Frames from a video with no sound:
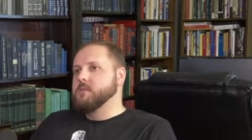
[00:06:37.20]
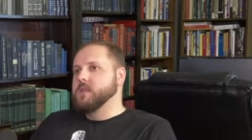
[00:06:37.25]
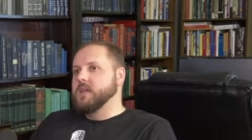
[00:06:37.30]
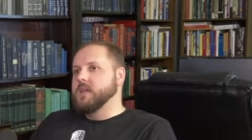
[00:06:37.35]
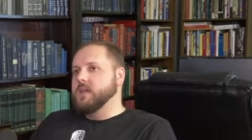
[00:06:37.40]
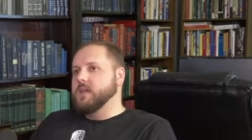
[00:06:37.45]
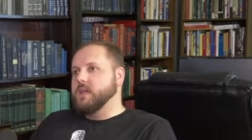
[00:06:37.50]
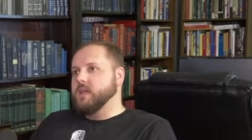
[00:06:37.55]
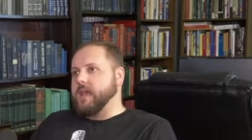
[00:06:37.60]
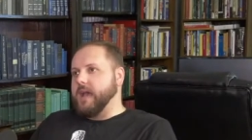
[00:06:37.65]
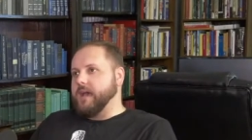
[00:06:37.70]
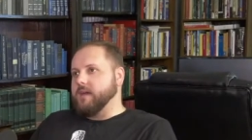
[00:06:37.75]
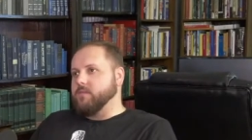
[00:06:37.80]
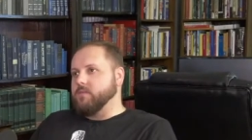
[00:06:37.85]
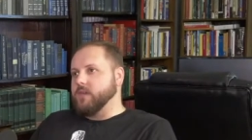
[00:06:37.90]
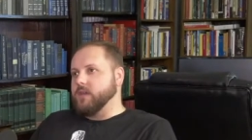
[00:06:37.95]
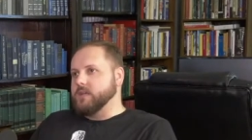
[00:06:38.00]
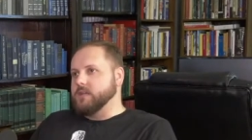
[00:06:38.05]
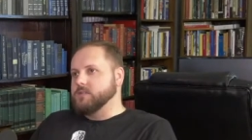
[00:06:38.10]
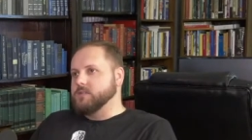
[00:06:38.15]

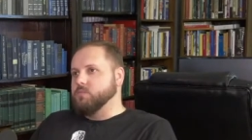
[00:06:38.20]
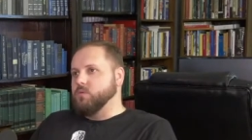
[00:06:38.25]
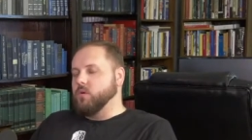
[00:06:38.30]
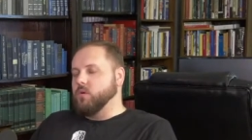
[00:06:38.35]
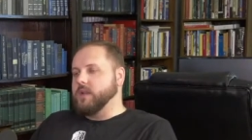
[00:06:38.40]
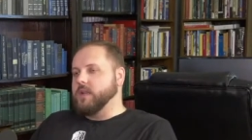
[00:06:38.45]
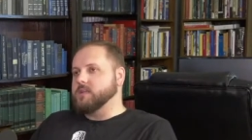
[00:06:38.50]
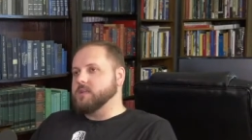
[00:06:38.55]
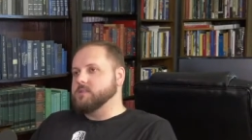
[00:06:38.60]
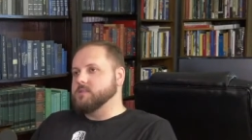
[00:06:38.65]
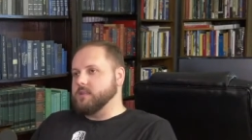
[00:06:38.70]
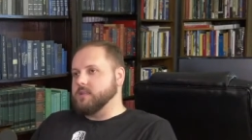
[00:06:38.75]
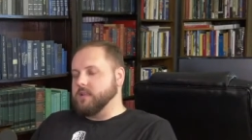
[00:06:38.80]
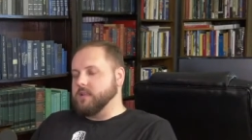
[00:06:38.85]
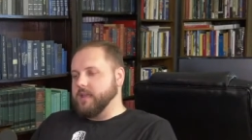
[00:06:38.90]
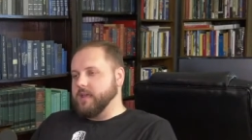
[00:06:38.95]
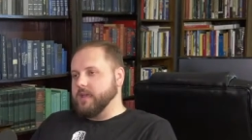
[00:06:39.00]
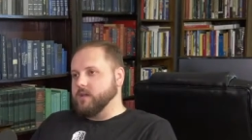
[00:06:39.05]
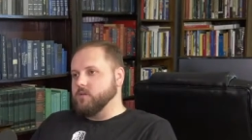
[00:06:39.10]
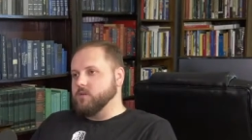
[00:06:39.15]
Catholics pointing to the
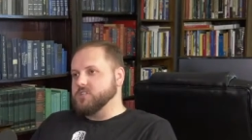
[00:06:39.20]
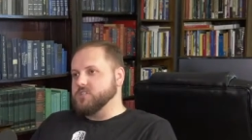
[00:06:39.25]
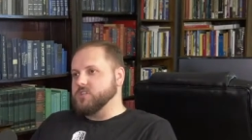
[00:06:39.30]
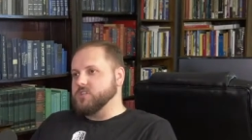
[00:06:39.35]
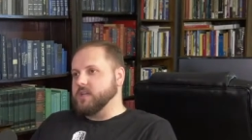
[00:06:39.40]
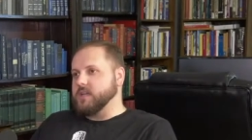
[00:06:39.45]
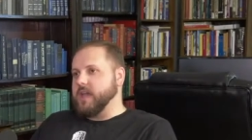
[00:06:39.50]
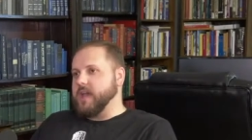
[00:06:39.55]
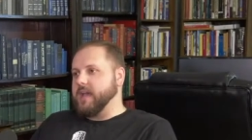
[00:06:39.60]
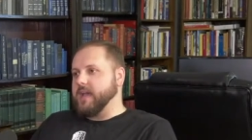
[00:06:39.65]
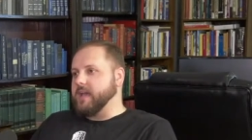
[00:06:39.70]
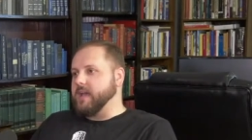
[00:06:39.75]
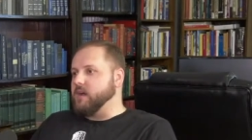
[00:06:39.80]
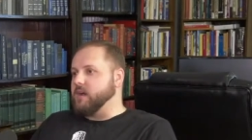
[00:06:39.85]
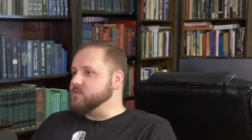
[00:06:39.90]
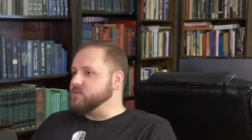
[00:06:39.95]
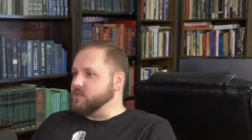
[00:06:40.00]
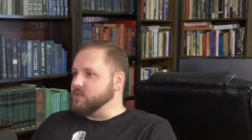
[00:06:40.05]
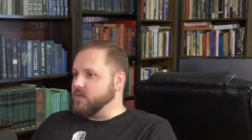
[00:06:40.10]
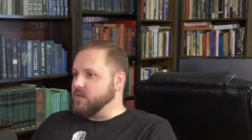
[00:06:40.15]
language in, at
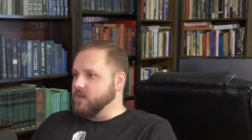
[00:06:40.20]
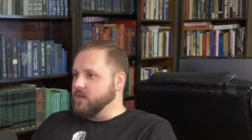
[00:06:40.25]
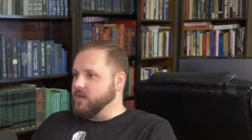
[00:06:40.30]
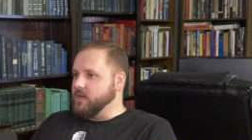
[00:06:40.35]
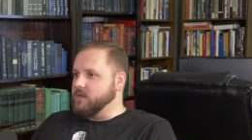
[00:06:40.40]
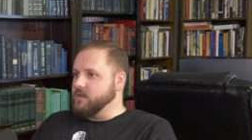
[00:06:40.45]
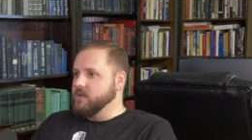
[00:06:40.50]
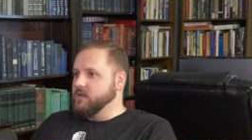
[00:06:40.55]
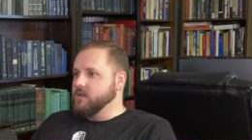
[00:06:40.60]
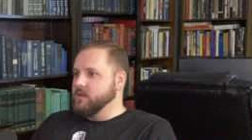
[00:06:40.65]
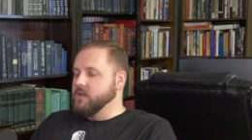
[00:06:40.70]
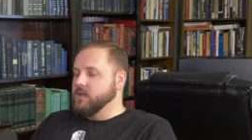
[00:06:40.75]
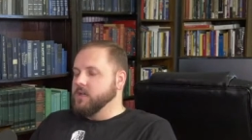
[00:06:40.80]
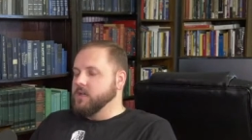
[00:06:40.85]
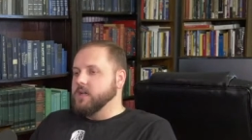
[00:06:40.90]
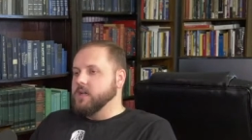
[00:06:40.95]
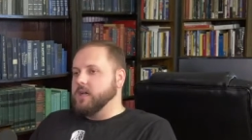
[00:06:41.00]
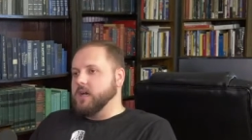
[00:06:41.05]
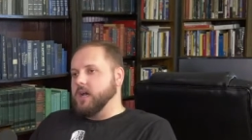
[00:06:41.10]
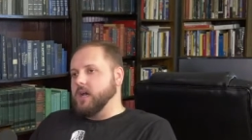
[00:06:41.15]
Chalcedon, yeah,
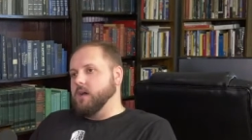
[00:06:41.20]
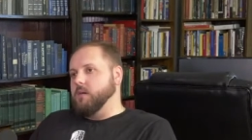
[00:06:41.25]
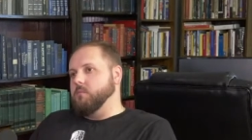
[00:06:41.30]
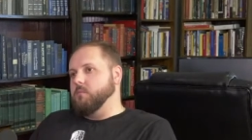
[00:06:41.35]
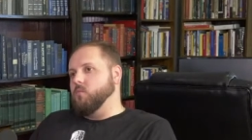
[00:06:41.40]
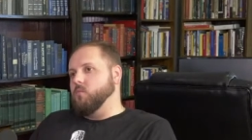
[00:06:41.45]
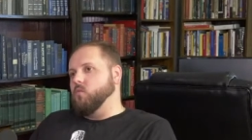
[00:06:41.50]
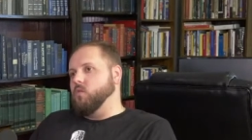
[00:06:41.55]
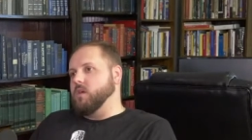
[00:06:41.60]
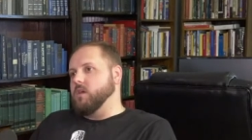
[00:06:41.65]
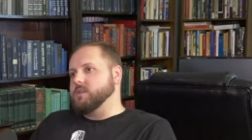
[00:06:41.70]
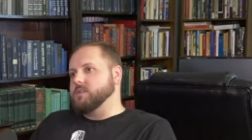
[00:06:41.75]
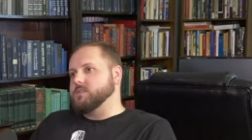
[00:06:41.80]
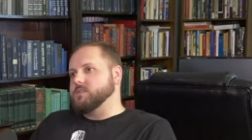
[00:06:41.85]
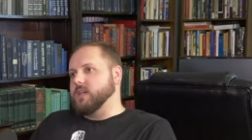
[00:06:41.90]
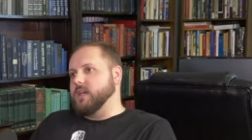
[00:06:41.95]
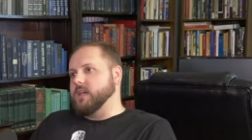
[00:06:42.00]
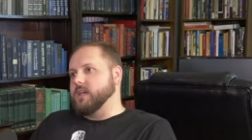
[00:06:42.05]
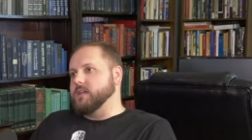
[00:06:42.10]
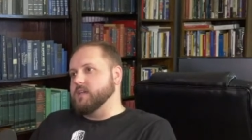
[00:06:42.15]
um, where it
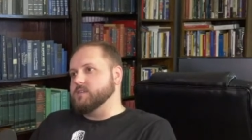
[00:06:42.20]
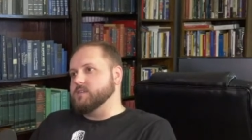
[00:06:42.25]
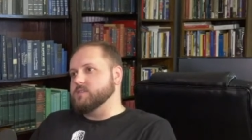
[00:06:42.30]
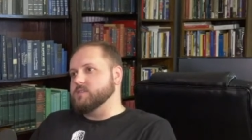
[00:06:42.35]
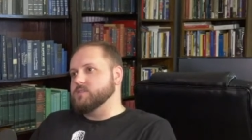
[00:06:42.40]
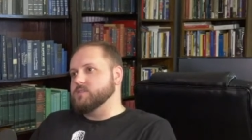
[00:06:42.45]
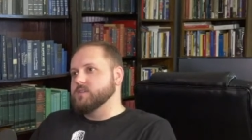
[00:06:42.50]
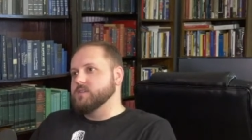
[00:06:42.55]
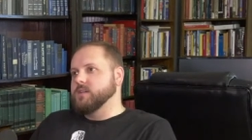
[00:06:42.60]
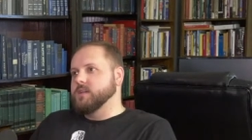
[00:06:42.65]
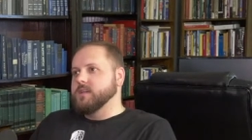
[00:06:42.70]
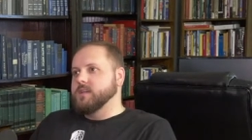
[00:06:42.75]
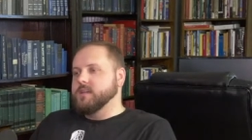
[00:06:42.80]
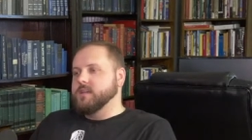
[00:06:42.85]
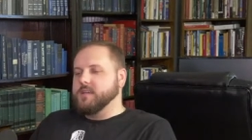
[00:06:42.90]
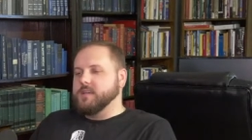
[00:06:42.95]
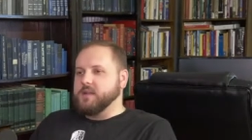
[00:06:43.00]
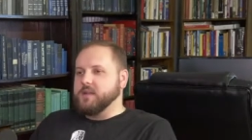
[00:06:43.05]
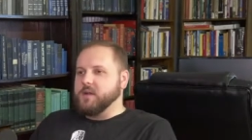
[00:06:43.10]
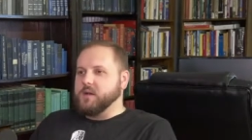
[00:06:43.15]
says,
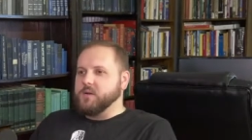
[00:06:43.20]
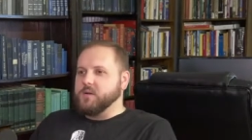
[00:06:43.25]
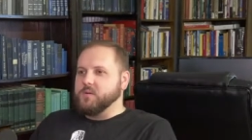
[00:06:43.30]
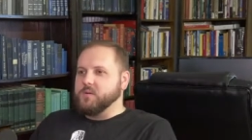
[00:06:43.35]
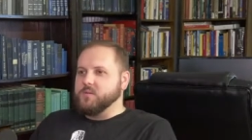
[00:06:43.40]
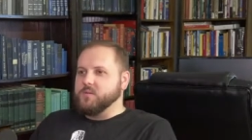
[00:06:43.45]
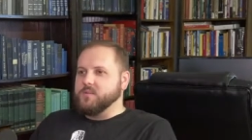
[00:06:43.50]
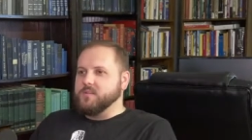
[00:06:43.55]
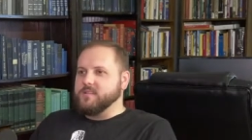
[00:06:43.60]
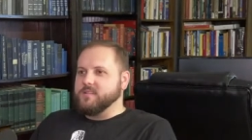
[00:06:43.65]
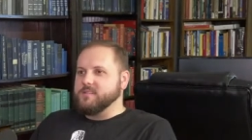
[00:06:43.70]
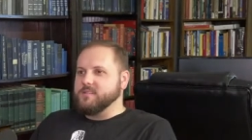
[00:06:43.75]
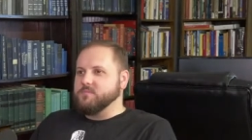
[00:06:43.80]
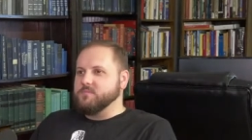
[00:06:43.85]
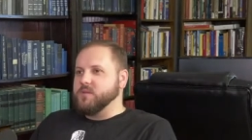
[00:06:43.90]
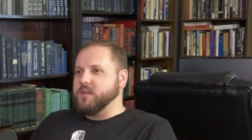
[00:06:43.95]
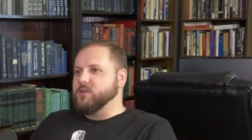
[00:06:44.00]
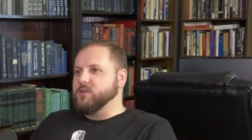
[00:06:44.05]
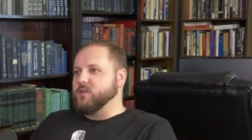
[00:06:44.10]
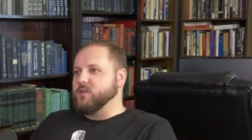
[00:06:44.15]
you know,
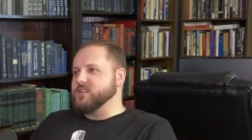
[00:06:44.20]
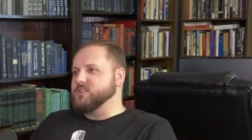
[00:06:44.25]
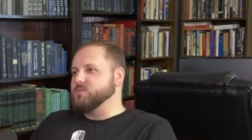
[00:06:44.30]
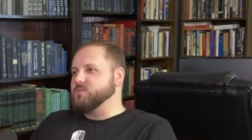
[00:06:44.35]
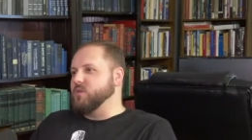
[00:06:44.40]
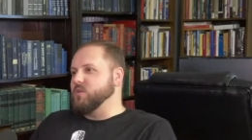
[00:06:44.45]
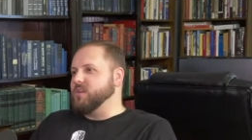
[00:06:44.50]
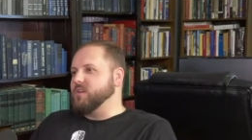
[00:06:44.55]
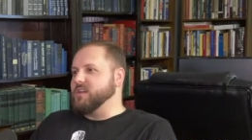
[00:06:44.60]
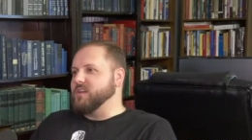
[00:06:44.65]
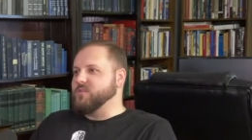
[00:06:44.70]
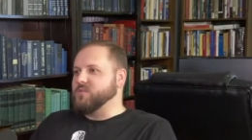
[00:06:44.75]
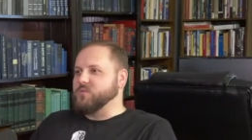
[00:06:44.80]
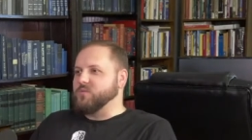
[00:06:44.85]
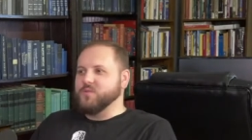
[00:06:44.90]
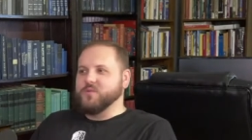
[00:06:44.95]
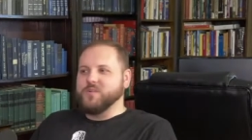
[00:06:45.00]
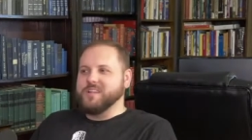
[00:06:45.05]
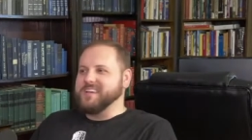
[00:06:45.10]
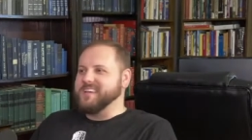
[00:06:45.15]
Peter has spoken through
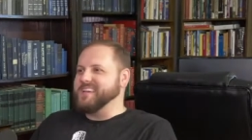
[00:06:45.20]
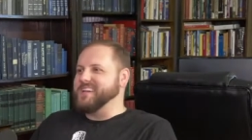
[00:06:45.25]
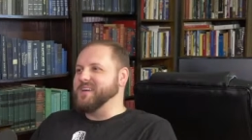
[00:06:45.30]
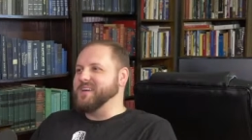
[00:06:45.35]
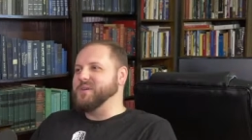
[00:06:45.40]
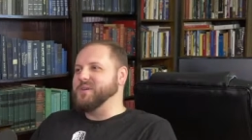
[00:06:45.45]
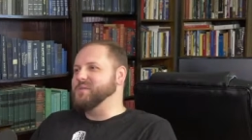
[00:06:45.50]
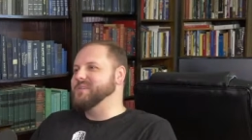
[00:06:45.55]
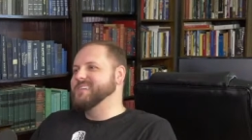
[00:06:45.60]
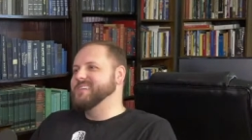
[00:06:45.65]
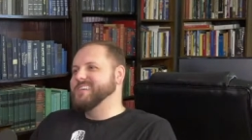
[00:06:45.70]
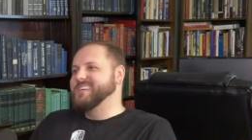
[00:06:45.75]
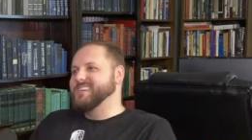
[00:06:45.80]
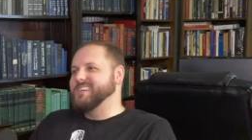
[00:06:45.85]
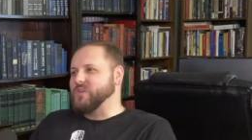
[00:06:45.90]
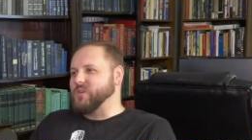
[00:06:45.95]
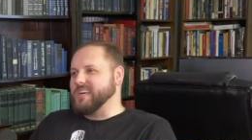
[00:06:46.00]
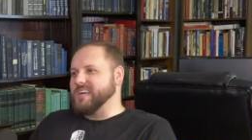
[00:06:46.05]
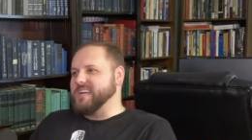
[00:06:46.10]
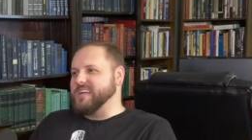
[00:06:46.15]
yeah. Leo,
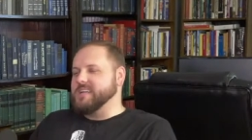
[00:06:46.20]
right?